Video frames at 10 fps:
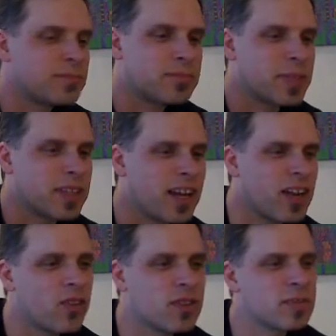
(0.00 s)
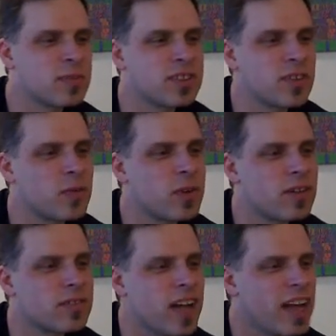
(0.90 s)
But then I thought to myself,
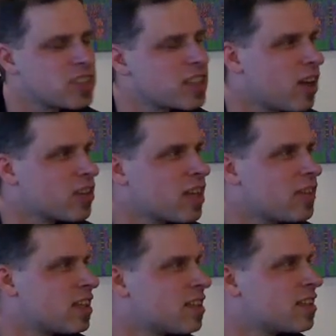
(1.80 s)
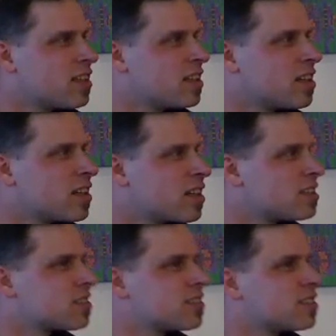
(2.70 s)
well, actually, I'll leave it in
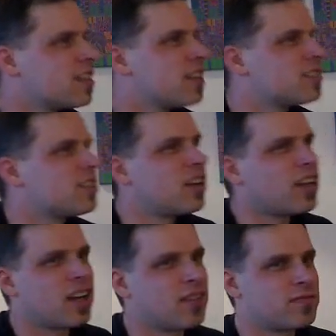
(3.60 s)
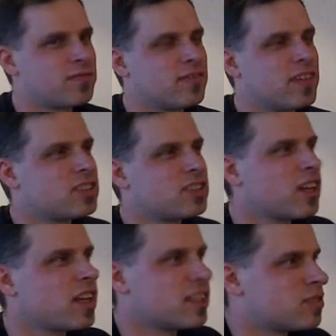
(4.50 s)
because it's not like it's
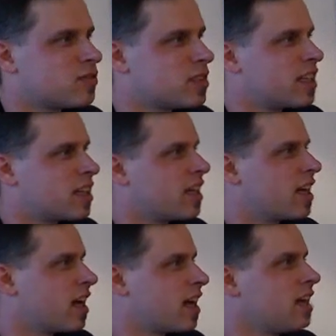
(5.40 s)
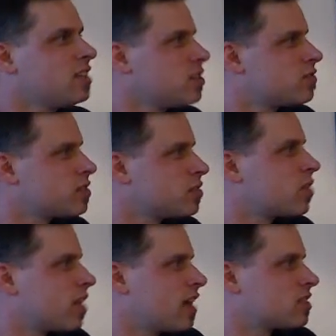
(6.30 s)
a really clear-cut case. You've still
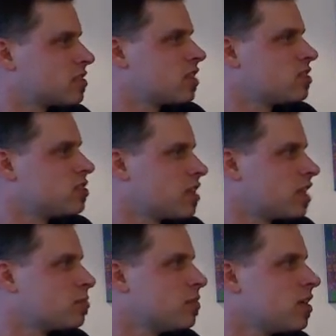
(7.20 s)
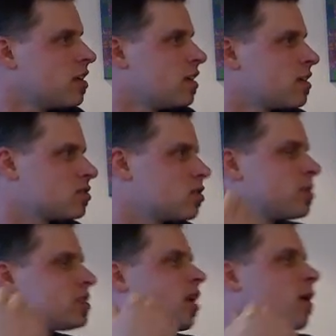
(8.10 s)
got to exercise your judgment. There'll still be
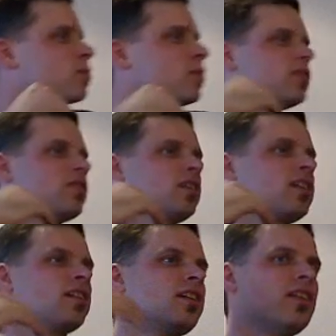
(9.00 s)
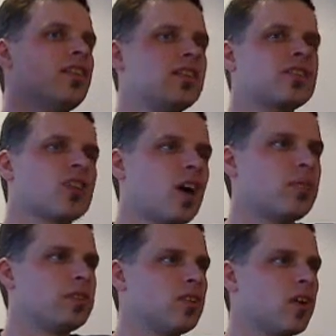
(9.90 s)
times when you think that this
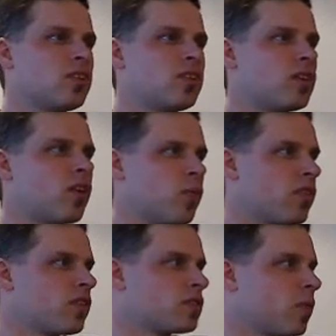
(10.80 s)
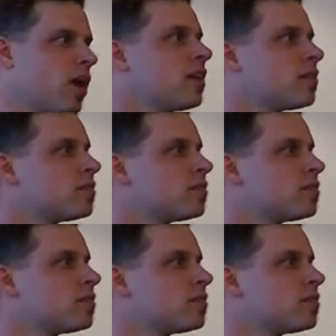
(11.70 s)
type is not worth its weight.